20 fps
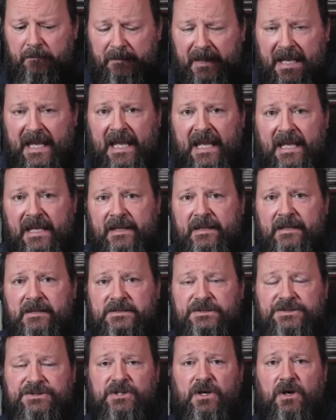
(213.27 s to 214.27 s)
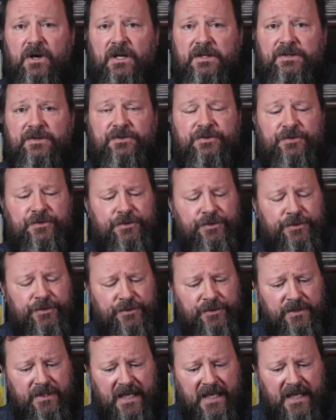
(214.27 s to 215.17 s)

may start to